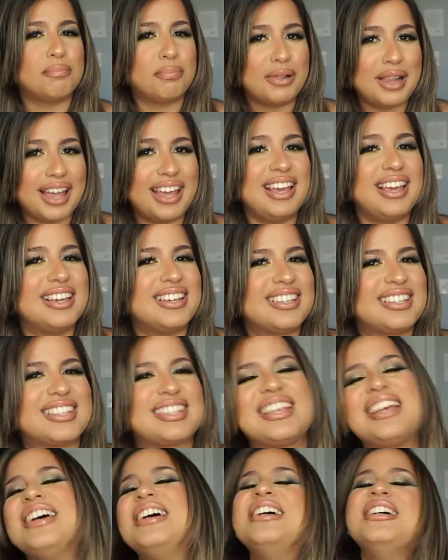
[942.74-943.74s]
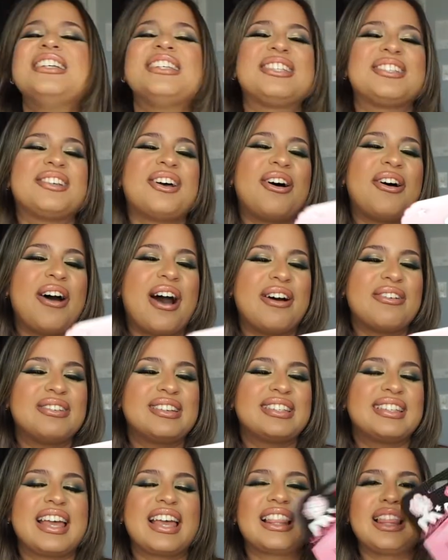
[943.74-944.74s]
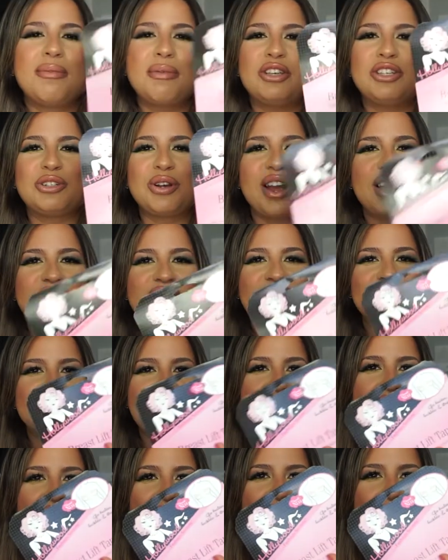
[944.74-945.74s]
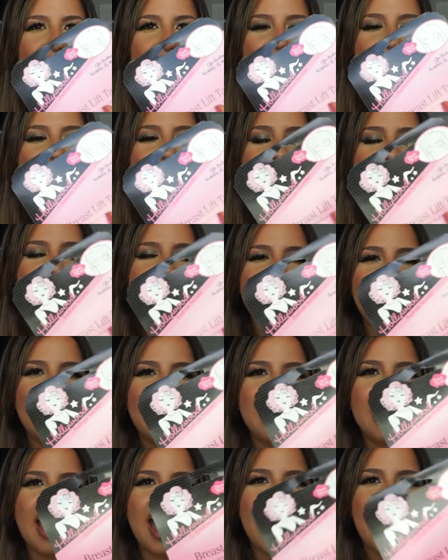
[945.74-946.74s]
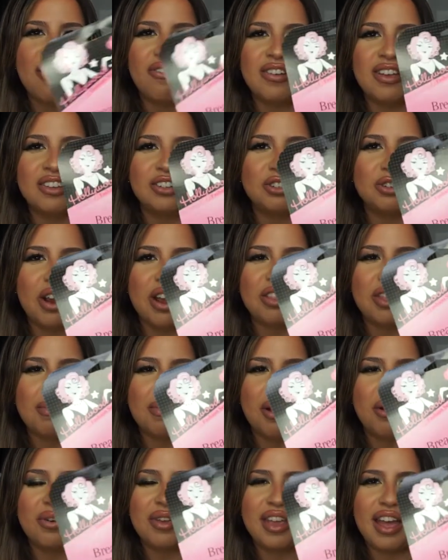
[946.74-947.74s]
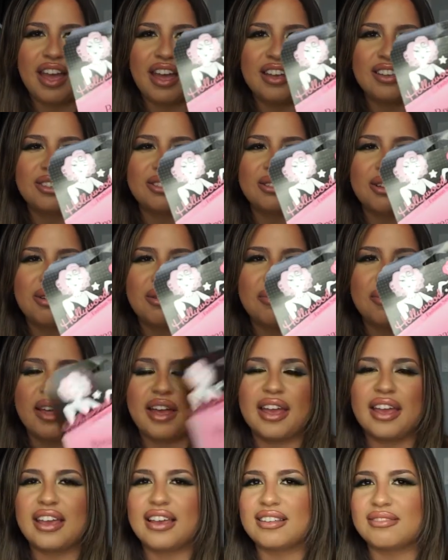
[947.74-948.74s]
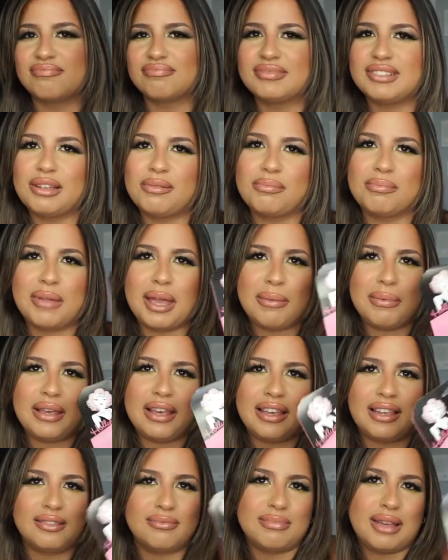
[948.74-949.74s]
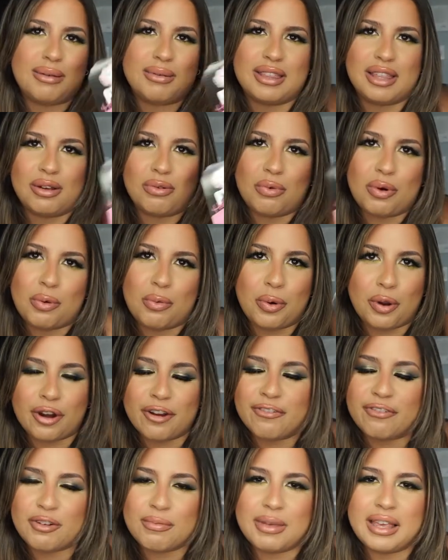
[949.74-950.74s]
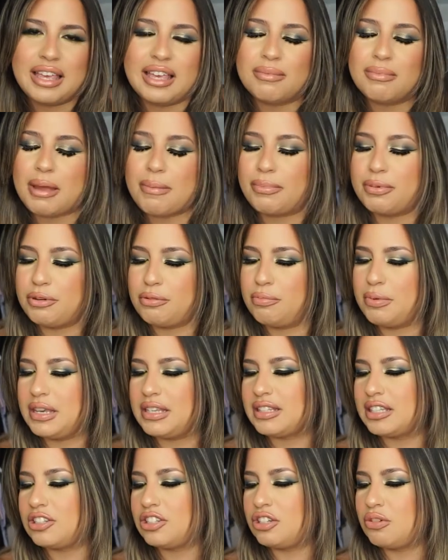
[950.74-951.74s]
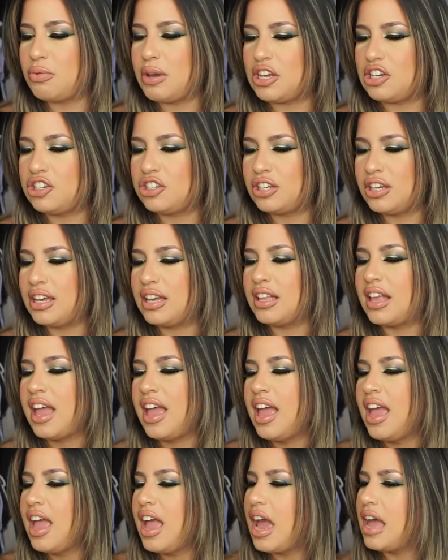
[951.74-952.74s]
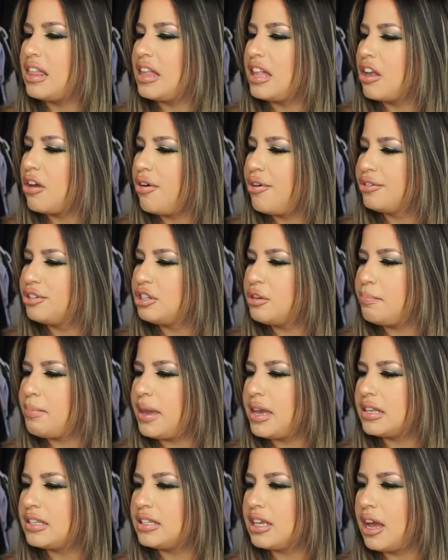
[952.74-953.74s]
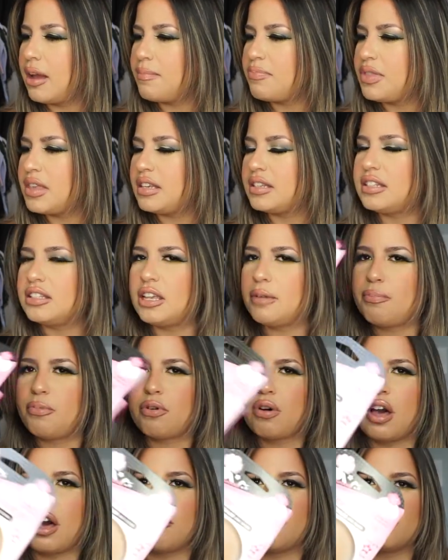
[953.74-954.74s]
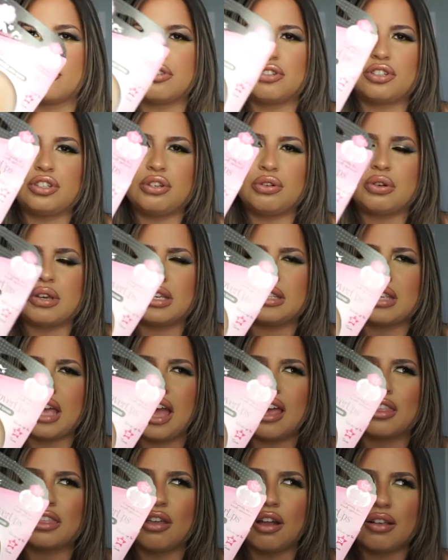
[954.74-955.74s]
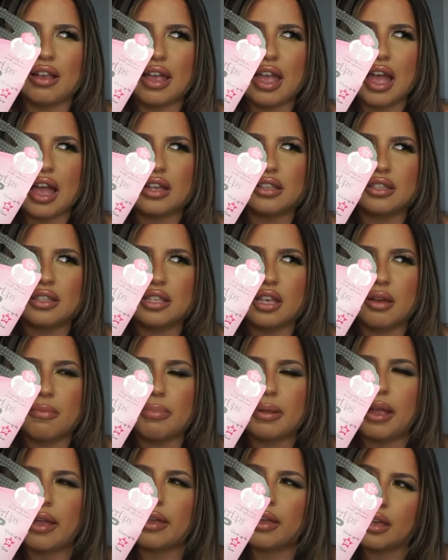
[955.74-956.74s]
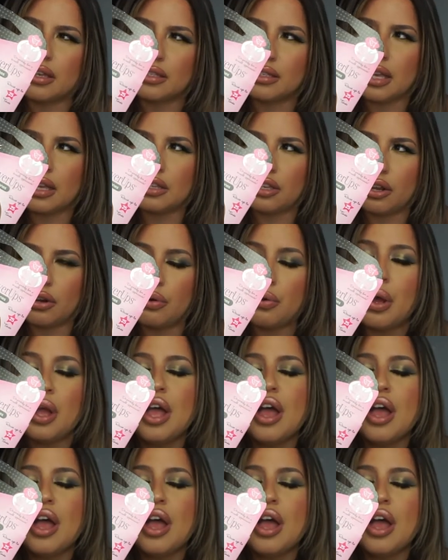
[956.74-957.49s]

place so i was like let me try these out i haven't tried them out yet so i'm like maybe maybe they'll work for me in my boobie situation and then I also picked up these nipple covers too because I thought I had some but I guess I don't